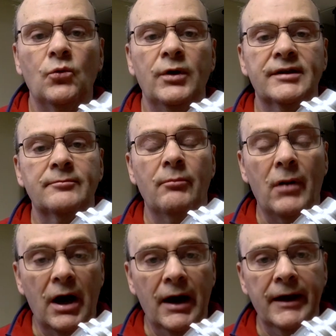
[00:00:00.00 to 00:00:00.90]
with
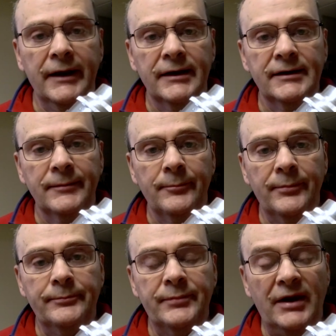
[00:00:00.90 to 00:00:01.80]
my
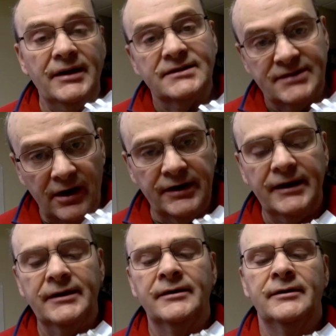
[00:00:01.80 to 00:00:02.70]

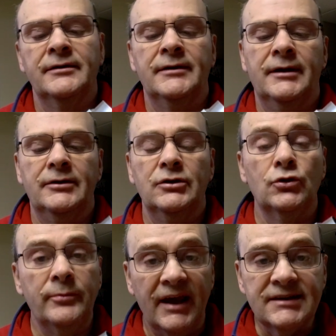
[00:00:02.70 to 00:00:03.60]
Panasonic
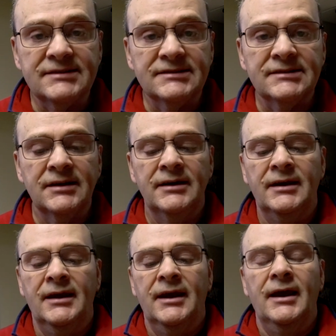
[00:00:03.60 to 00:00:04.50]
Lumix
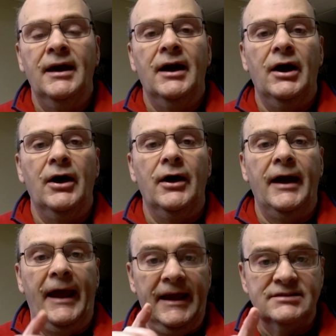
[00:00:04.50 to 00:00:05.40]

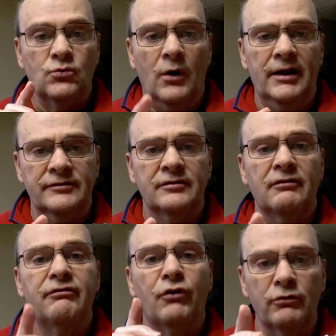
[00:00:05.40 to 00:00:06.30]
S1
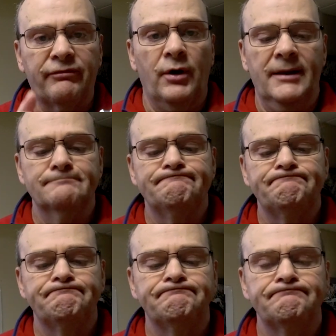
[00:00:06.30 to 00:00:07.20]
full frame.
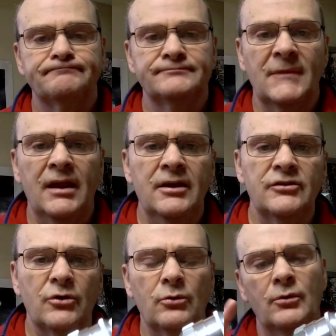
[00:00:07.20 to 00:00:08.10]

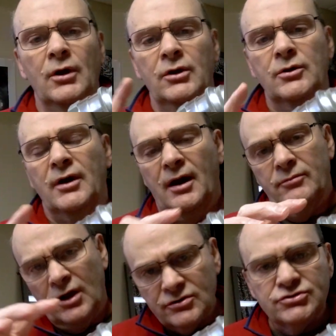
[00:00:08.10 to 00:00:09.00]
So I'm
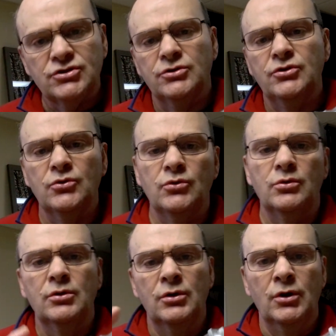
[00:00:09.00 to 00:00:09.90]
going to show you
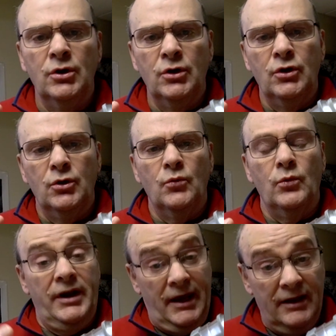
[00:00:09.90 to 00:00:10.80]

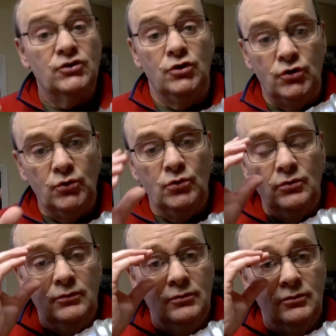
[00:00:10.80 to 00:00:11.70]
what I had to do,
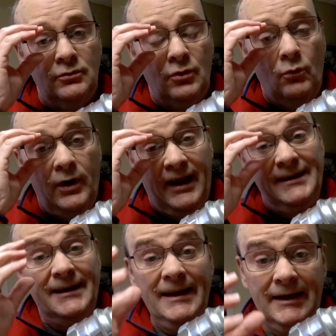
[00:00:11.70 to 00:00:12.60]
or what I
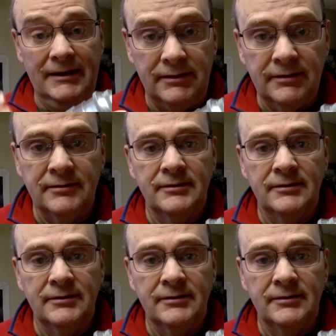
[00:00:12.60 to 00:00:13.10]
needed